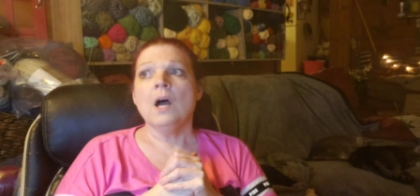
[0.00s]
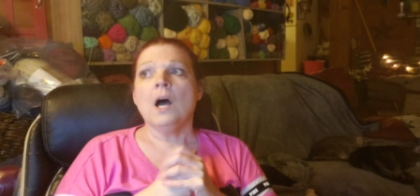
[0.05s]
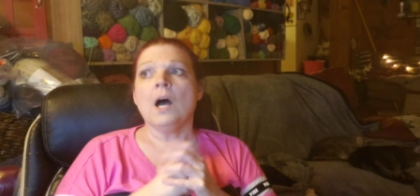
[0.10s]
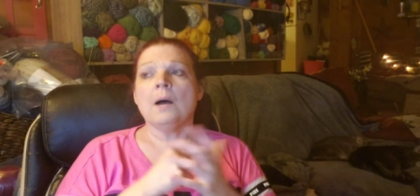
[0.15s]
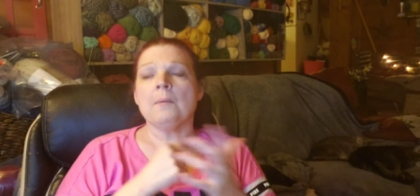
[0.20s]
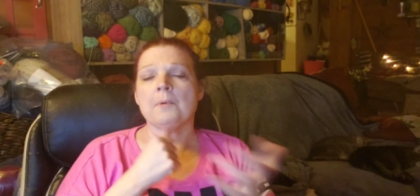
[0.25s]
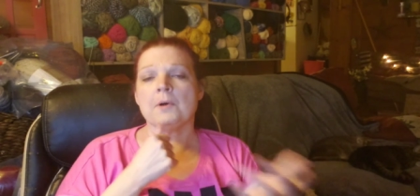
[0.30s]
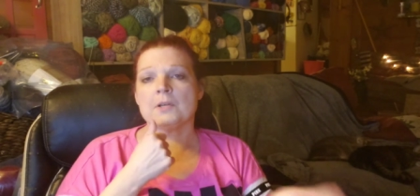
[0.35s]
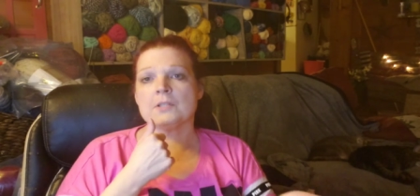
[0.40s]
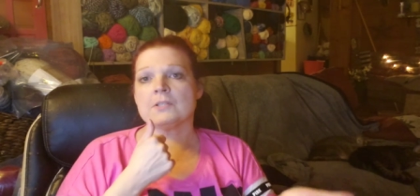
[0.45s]

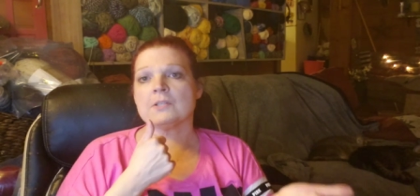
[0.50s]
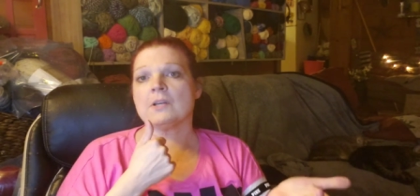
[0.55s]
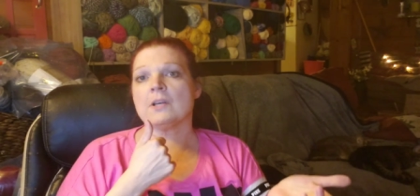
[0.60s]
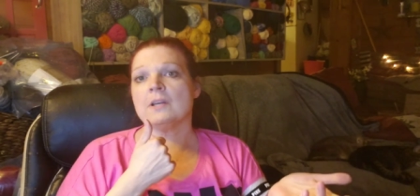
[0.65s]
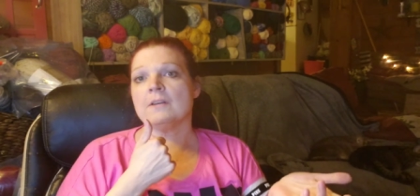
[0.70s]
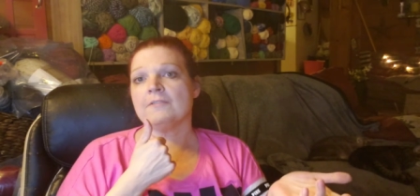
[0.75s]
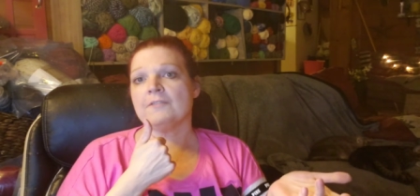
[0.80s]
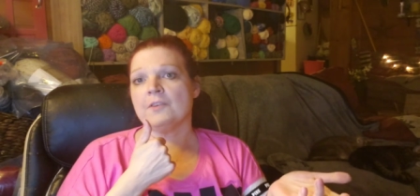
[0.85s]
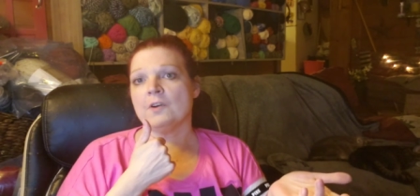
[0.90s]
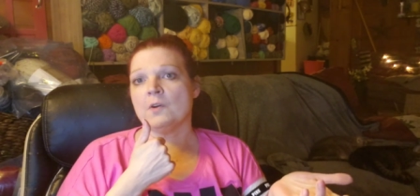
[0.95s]
I'm also
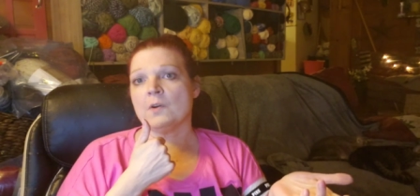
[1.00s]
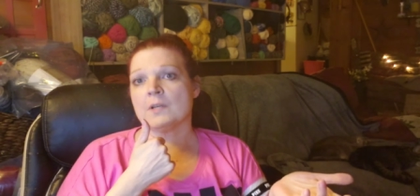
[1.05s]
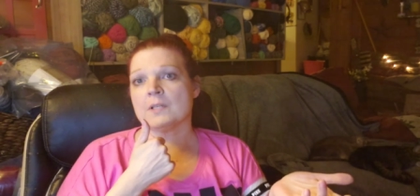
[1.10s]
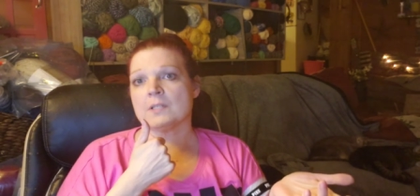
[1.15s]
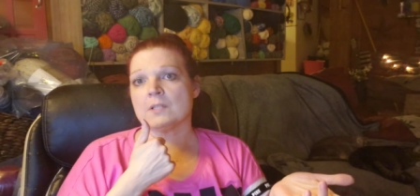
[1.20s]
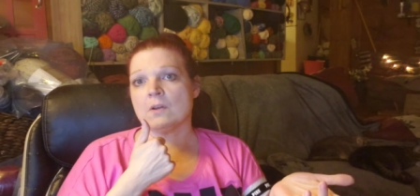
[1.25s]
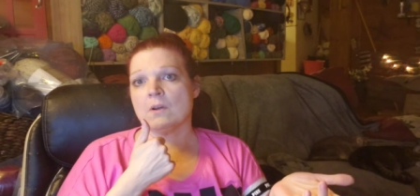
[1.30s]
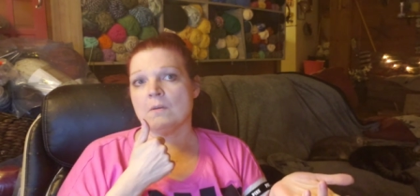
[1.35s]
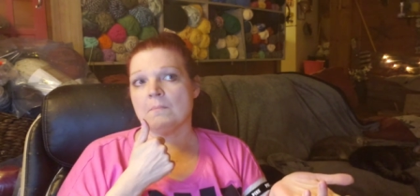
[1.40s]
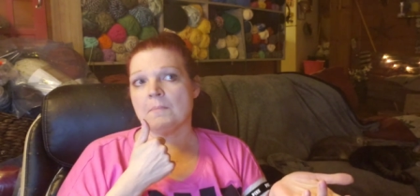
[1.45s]
going to
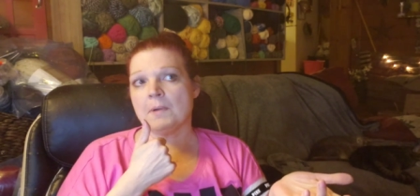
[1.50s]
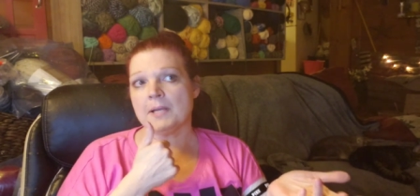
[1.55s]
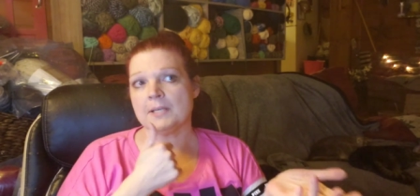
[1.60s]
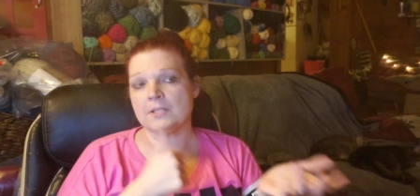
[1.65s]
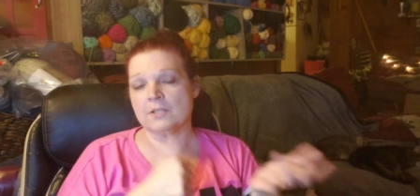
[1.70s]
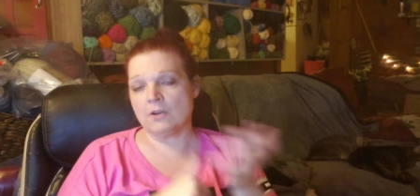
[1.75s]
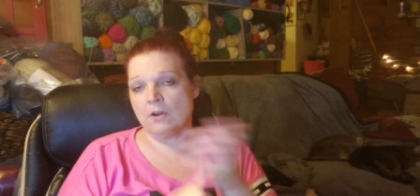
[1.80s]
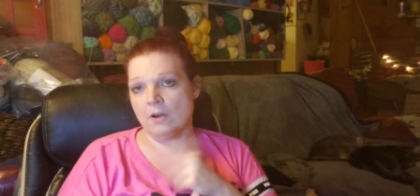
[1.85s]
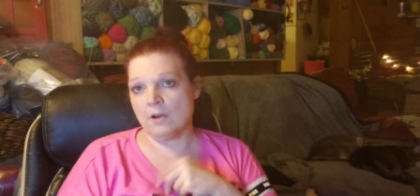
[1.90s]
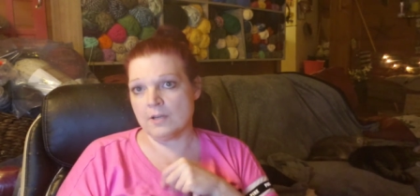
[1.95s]
focus on my
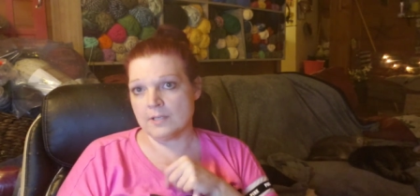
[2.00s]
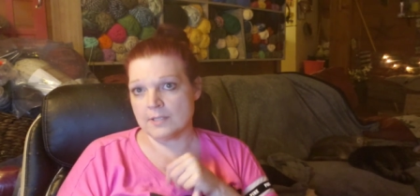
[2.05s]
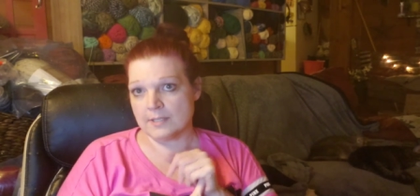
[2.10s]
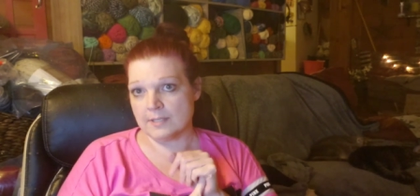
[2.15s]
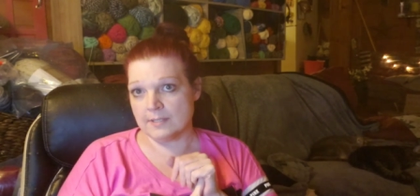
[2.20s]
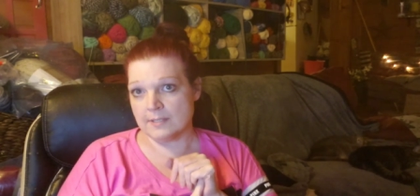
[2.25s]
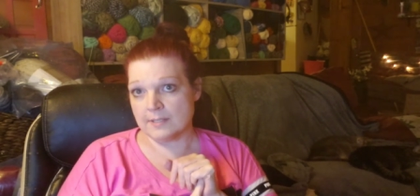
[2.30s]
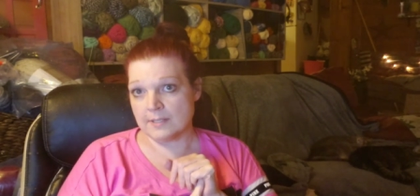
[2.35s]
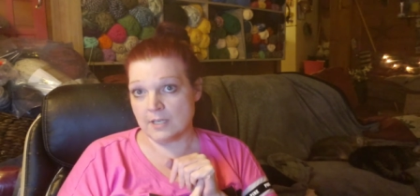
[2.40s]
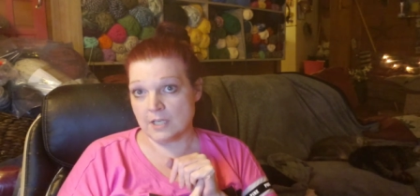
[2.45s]
dogs
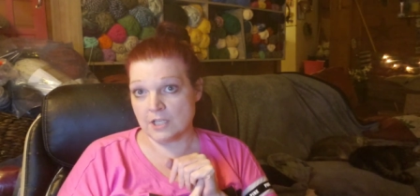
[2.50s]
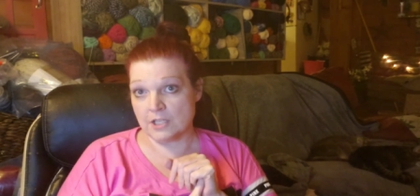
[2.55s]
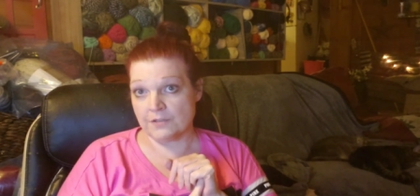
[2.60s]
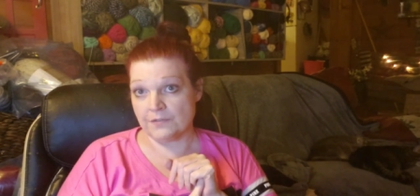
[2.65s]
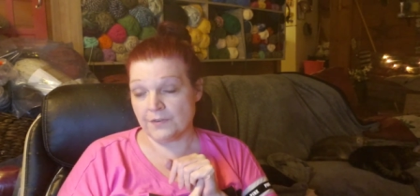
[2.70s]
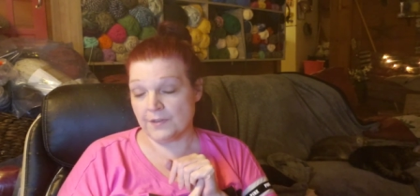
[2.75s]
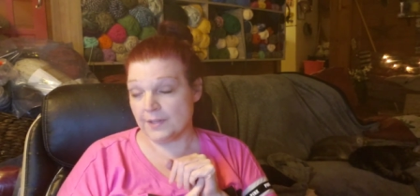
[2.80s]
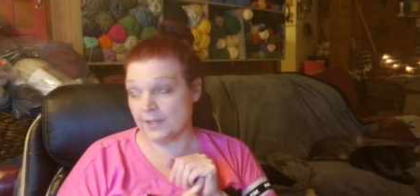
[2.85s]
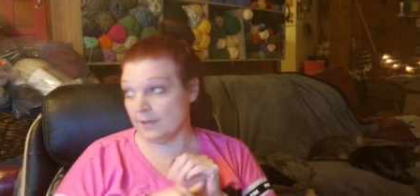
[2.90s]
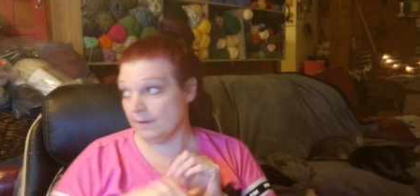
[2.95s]
and such
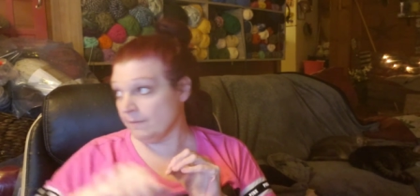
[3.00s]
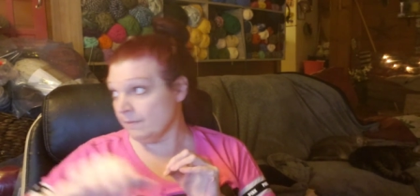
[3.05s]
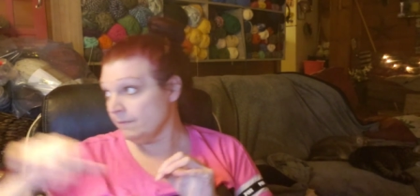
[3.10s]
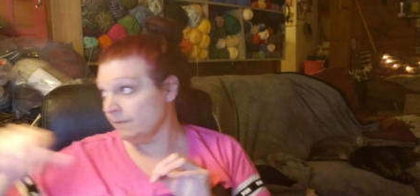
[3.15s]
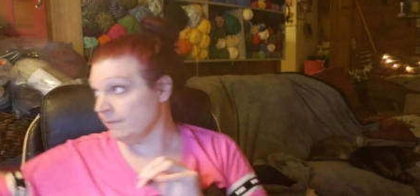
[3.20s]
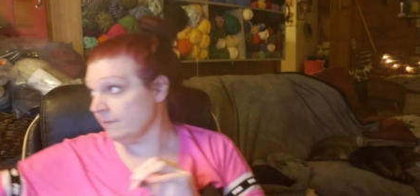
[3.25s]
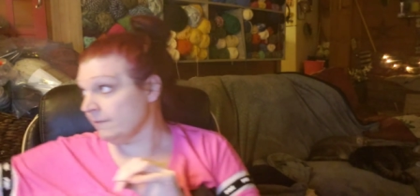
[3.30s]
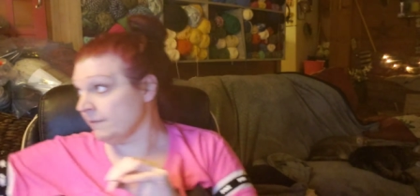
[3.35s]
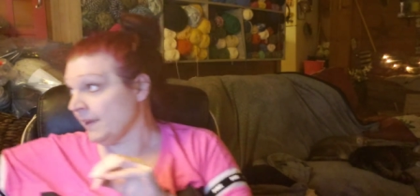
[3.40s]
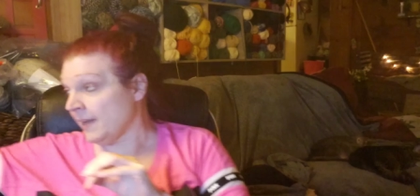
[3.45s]
for the
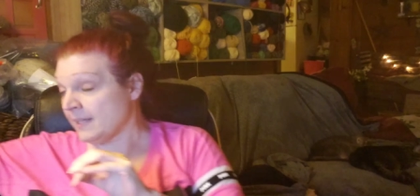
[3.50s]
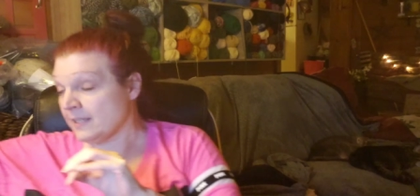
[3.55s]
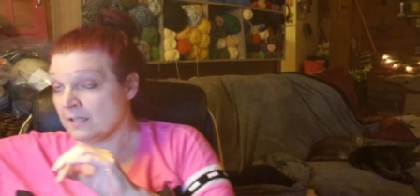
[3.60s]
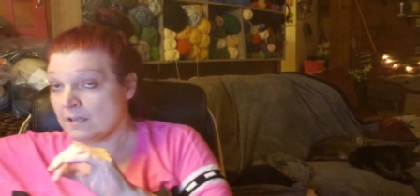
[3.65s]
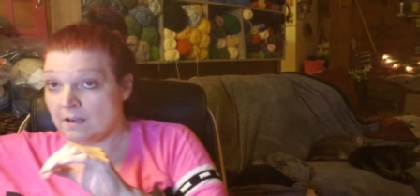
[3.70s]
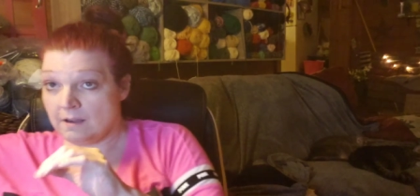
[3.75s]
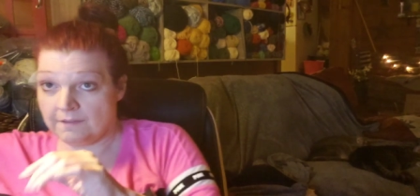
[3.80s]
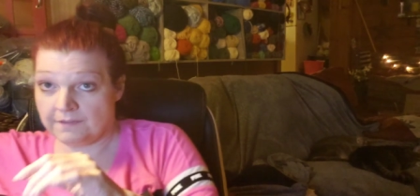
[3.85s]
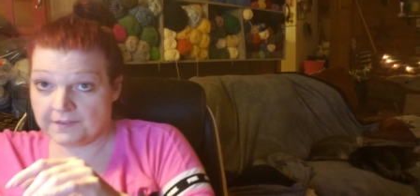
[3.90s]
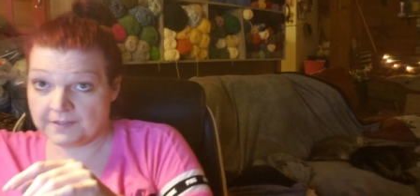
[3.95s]
vet's
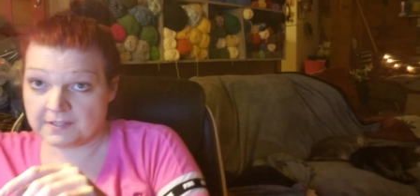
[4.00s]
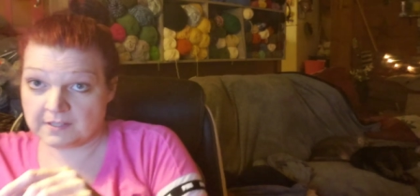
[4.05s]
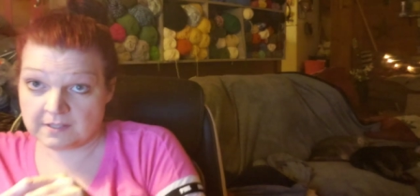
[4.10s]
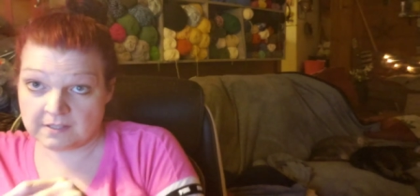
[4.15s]
office.